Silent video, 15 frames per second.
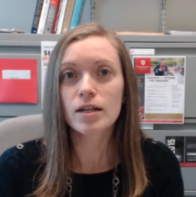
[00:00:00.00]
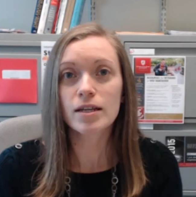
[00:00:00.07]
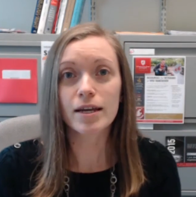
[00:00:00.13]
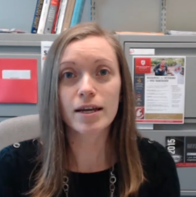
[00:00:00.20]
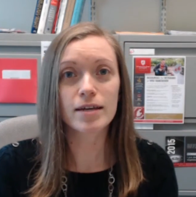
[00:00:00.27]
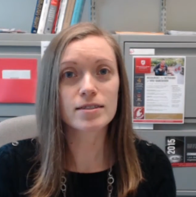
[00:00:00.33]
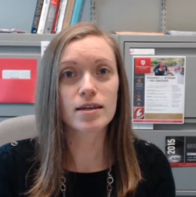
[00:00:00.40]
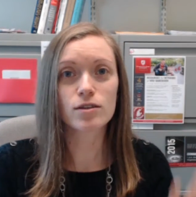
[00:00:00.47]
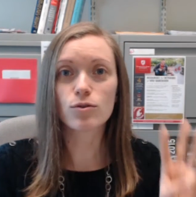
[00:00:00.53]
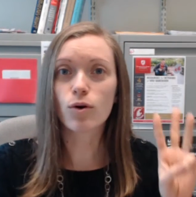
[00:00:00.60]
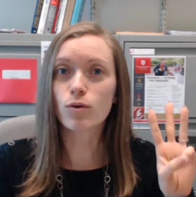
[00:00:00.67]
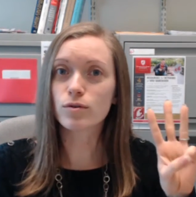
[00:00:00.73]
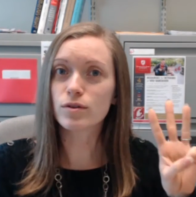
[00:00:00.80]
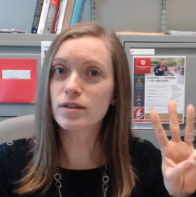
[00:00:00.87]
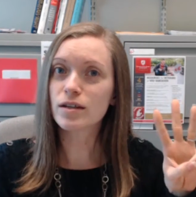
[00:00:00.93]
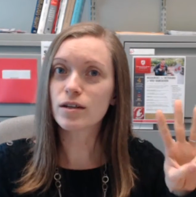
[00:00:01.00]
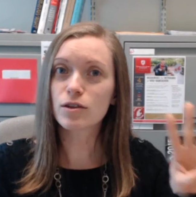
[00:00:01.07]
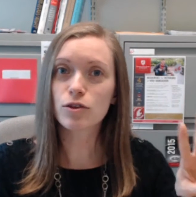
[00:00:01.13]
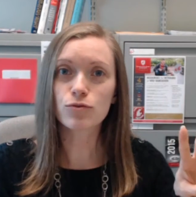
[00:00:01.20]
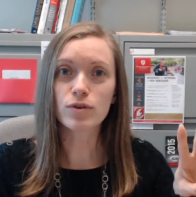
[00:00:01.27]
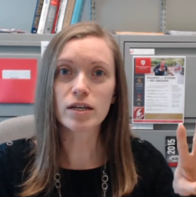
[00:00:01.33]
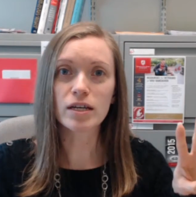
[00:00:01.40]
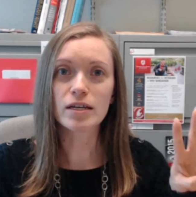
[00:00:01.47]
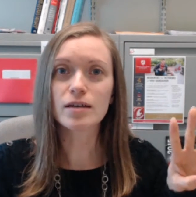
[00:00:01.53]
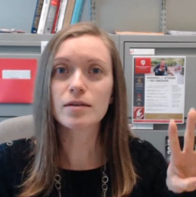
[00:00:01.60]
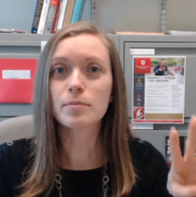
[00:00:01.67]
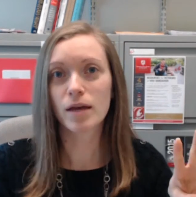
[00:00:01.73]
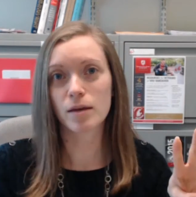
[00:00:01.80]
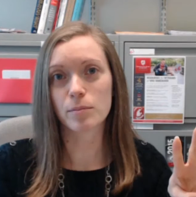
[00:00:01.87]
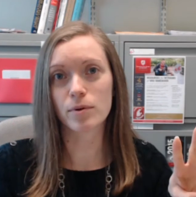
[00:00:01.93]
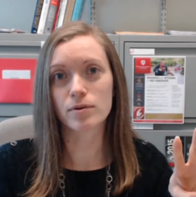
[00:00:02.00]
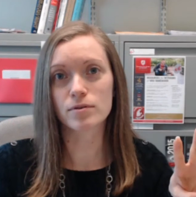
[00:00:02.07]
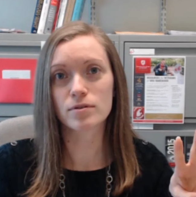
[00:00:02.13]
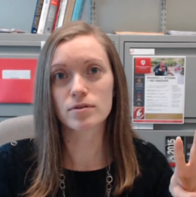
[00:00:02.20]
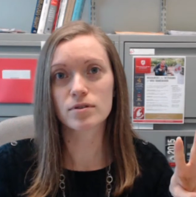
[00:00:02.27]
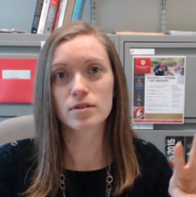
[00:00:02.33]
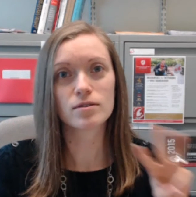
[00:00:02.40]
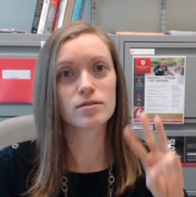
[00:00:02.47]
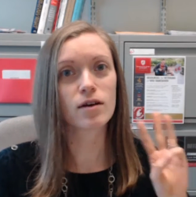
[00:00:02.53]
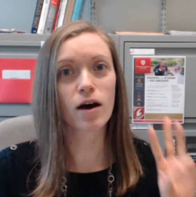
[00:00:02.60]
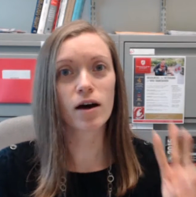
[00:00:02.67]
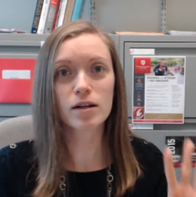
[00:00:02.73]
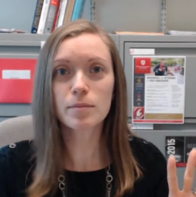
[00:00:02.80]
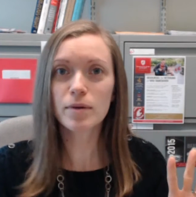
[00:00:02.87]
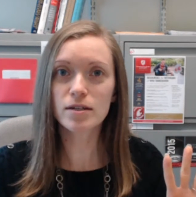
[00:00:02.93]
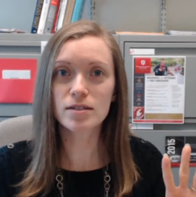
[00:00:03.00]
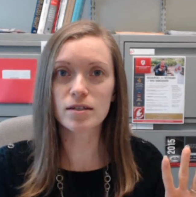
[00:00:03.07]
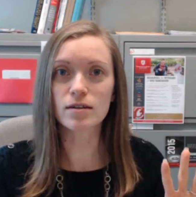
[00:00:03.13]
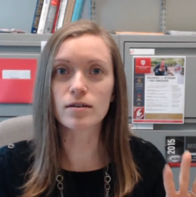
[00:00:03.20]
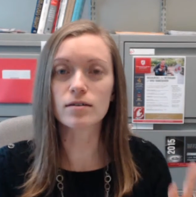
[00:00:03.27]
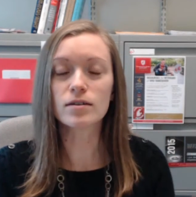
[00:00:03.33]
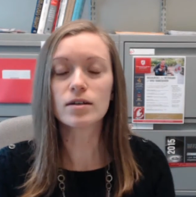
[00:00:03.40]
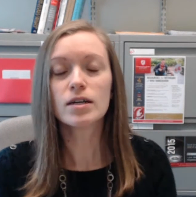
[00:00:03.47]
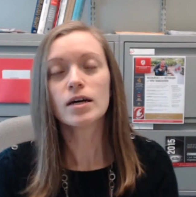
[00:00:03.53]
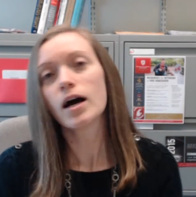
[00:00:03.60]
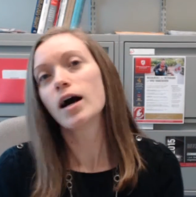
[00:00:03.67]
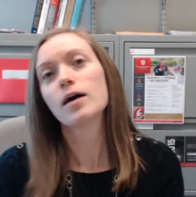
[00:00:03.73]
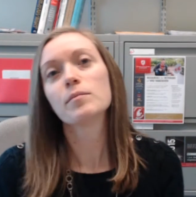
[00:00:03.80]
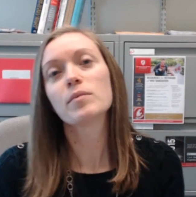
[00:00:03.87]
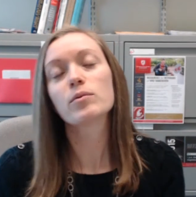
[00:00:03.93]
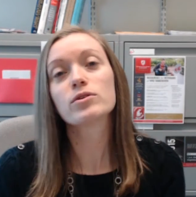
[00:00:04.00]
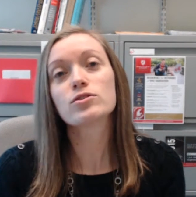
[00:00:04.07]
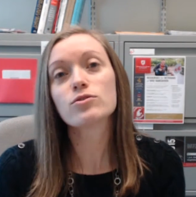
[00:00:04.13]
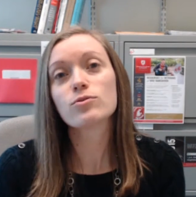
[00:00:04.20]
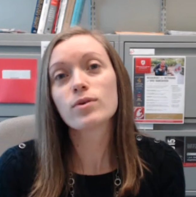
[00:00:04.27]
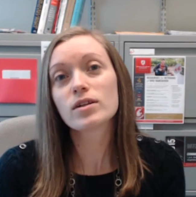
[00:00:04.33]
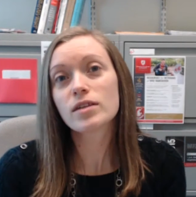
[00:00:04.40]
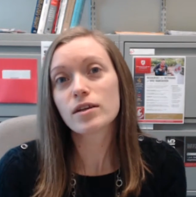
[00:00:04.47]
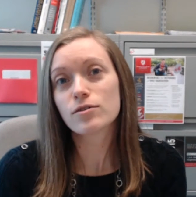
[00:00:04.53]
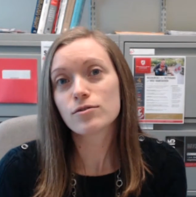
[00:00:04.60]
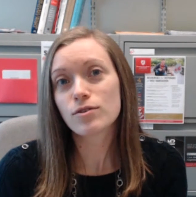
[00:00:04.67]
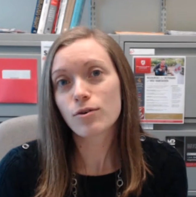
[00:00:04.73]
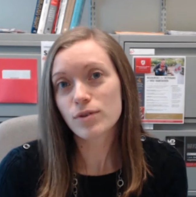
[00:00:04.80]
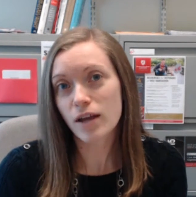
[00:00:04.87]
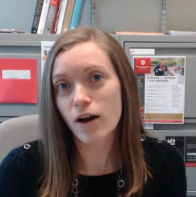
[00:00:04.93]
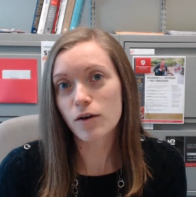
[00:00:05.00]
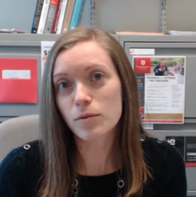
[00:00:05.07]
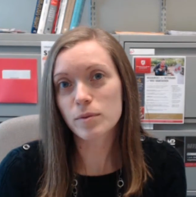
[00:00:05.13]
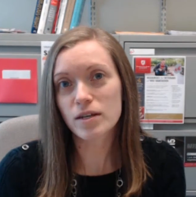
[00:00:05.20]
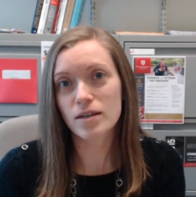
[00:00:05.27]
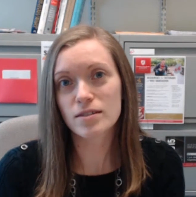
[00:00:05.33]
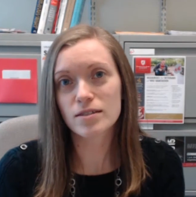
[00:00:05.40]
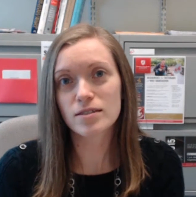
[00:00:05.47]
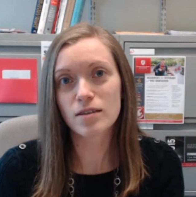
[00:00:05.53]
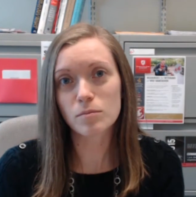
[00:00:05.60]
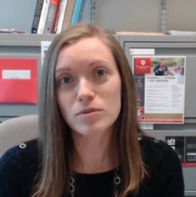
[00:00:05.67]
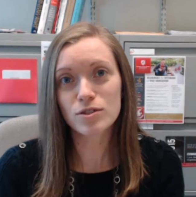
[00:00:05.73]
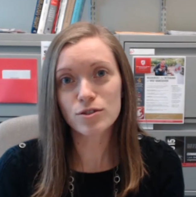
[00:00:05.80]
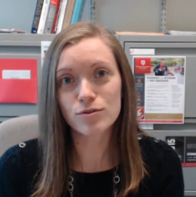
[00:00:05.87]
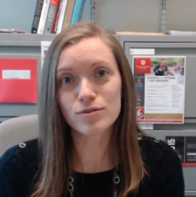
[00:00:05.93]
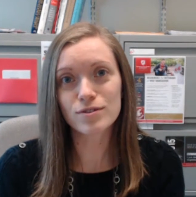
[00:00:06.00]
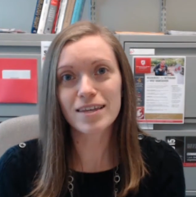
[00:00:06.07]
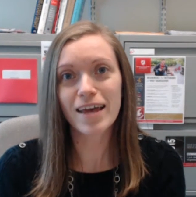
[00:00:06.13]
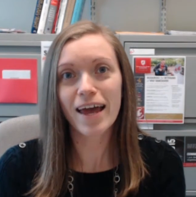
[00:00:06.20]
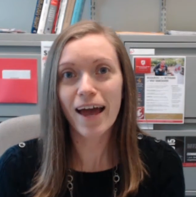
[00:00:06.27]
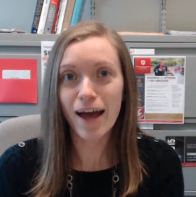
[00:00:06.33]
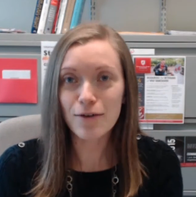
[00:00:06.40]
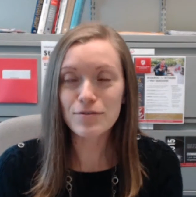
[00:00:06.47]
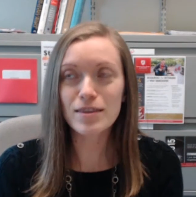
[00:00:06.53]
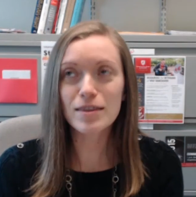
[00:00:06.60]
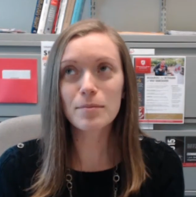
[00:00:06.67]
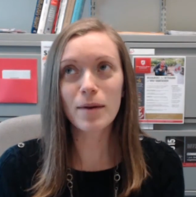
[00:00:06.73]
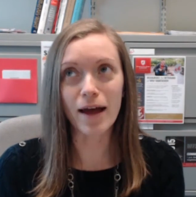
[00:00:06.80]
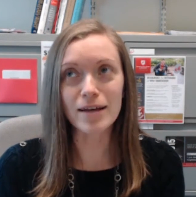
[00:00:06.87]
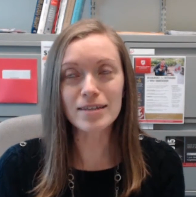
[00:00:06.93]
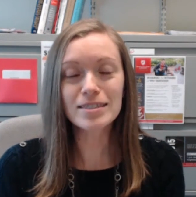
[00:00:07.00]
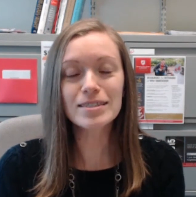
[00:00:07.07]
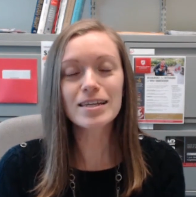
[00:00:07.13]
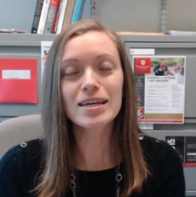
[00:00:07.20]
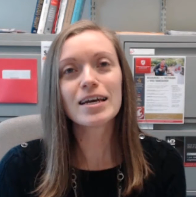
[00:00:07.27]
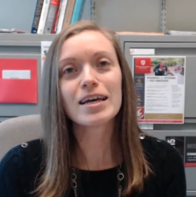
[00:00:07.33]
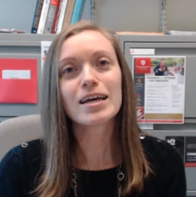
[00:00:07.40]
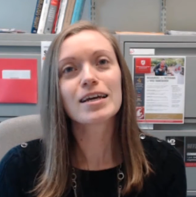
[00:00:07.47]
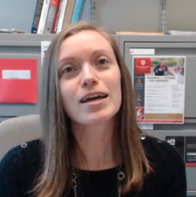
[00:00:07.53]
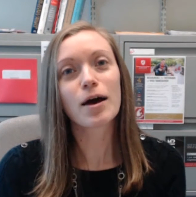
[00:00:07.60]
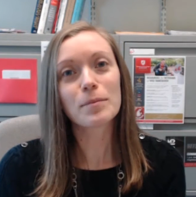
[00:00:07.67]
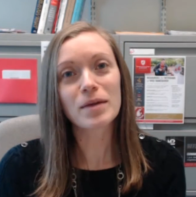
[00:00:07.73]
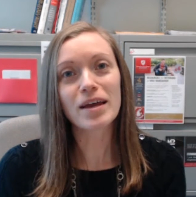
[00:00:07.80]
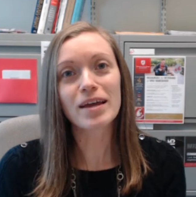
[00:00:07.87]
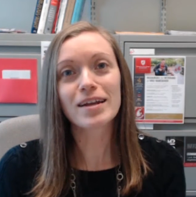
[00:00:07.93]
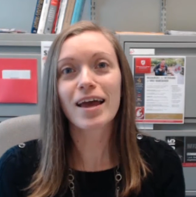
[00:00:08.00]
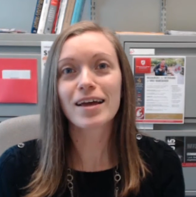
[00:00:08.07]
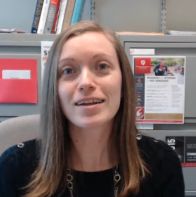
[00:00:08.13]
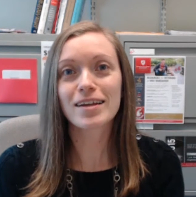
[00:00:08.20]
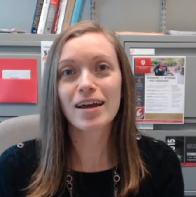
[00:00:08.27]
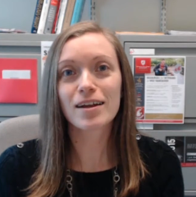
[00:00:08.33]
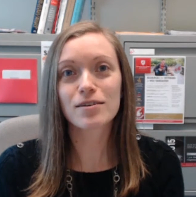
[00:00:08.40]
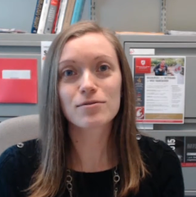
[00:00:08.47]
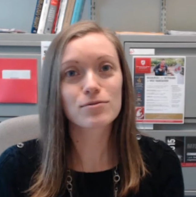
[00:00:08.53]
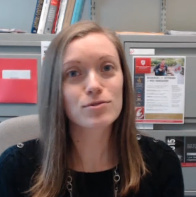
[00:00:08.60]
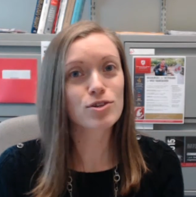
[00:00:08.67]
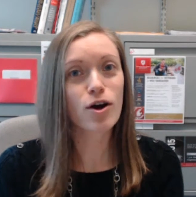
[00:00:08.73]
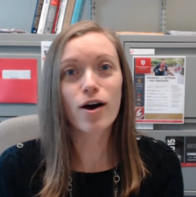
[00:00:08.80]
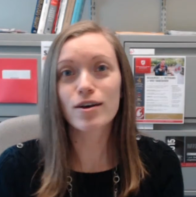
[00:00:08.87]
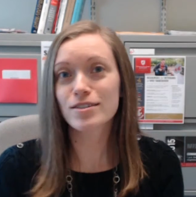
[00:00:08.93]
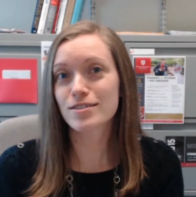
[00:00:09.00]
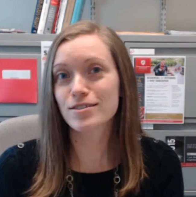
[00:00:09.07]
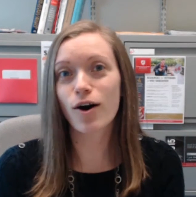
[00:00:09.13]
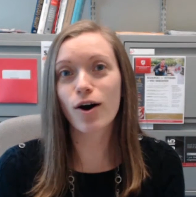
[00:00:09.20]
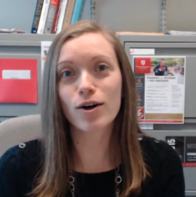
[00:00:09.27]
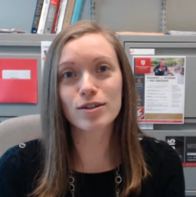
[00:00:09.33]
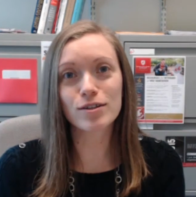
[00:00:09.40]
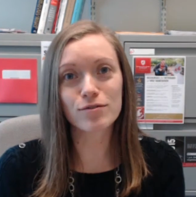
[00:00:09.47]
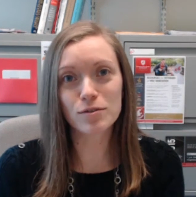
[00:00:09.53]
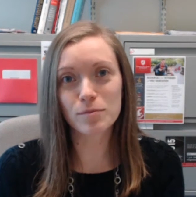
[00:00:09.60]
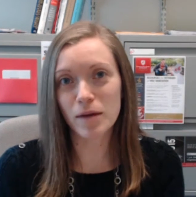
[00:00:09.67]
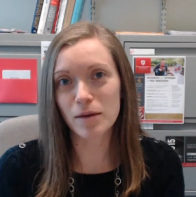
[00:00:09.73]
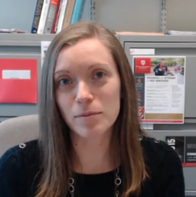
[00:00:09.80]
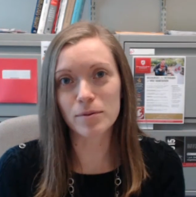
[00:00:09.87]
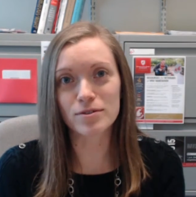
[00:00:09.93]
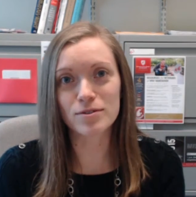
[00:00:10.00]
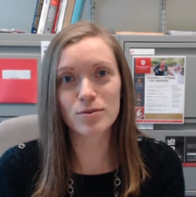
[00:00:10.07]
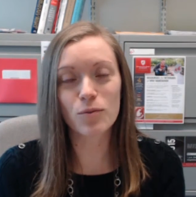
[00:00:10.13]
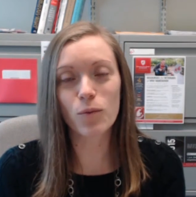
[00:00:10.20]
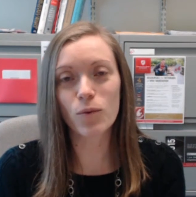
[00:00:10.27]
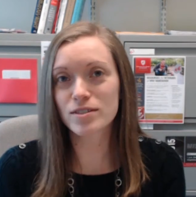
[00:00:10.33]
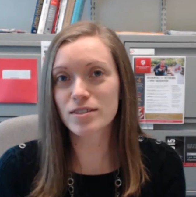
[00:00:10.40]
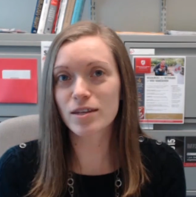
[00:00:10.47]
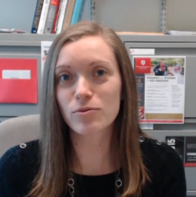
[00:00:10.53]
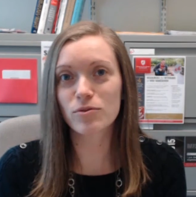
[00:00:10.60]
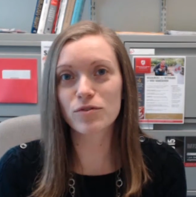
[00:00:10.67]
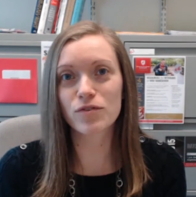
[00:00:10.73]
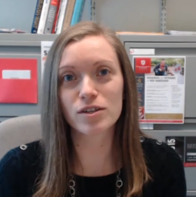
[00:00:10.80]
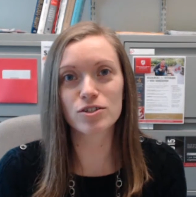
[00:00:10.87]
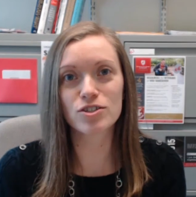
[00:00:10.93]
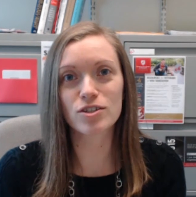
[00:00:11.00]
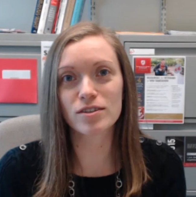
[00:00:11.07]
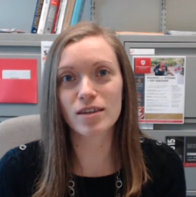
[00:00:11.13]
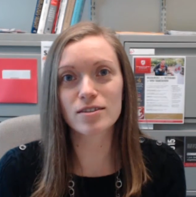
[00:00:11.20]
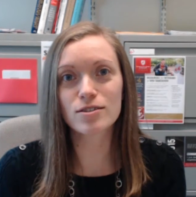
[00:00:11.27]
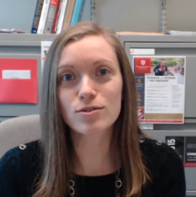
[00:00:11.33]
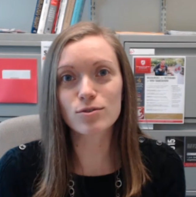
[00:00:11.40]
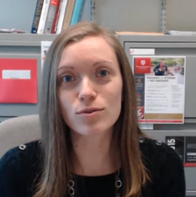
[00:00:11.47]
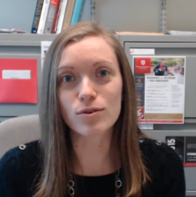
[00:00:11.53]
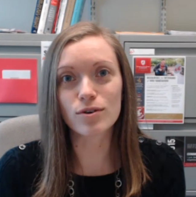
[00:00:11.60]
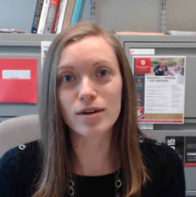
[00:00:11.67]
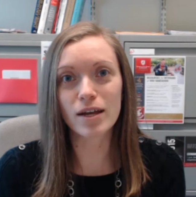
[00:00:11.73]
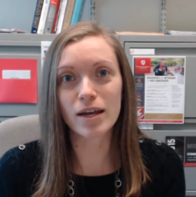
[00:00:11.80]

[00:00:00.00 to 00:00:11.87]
Like I said, you only need 3 papers. Not a big deal, but we do want to let you know now because some students have in the past come in and had tossed all of their papers once they were finished at that school.